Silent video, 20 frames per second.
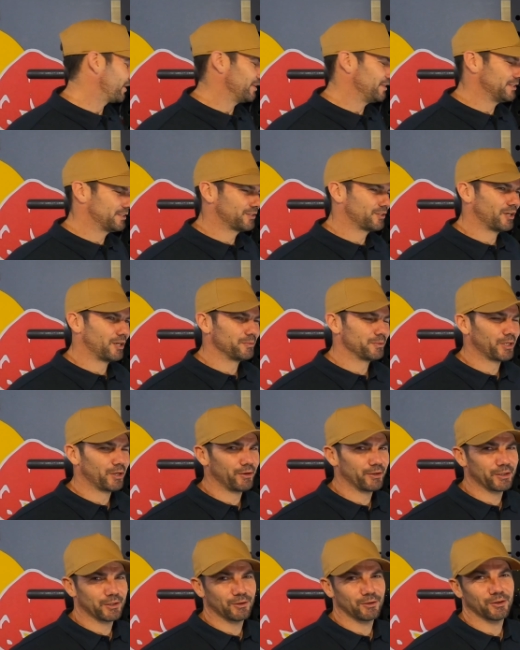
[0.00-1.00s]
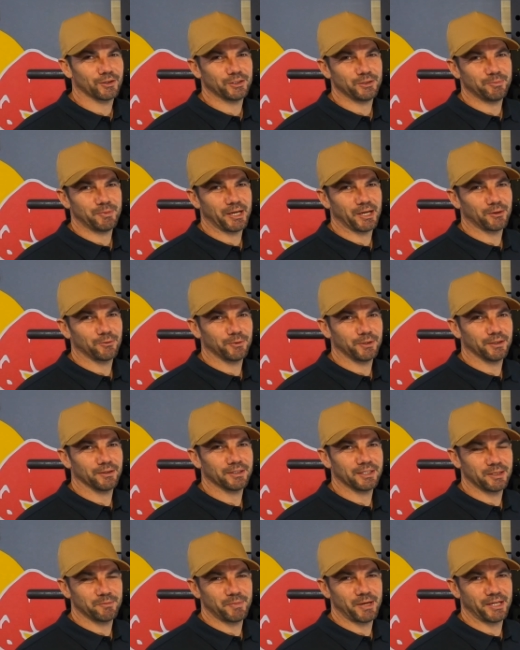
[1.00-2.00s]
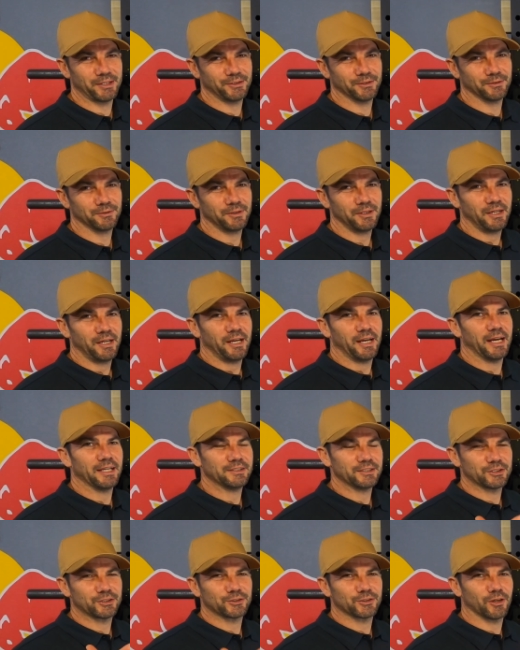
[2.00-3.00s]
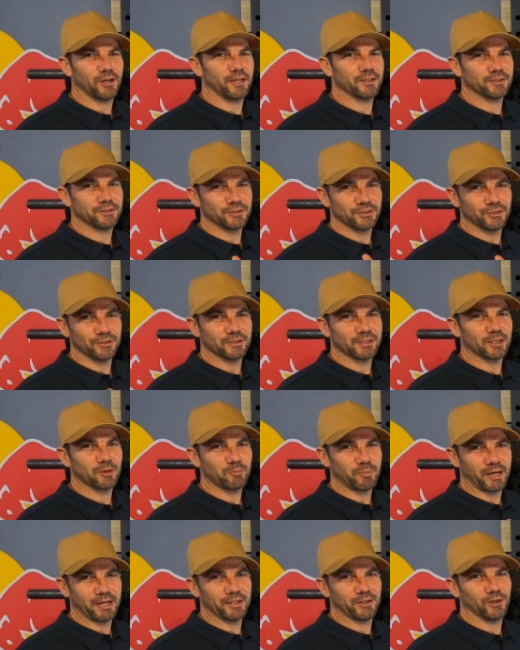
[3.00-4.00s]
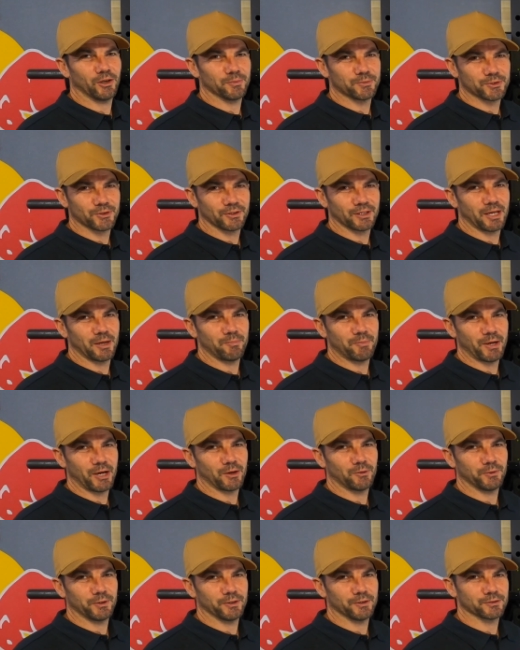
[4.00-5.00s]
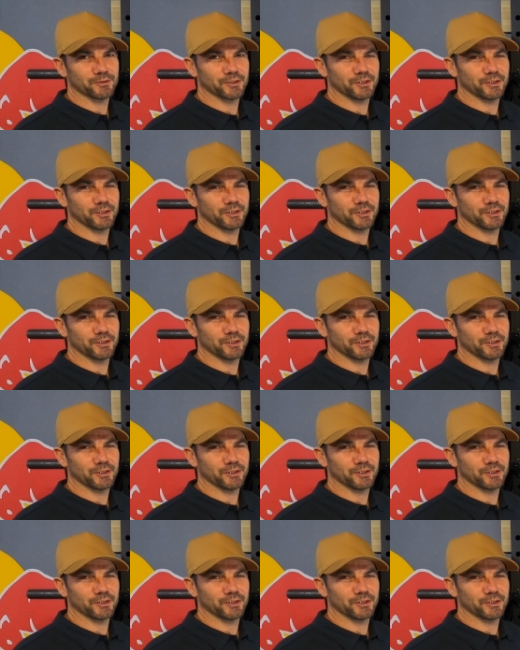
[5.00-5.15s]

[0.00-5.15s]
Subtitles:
So this time going along on your back wheel in a manual and just trying to do little bunny hops on that back wheel.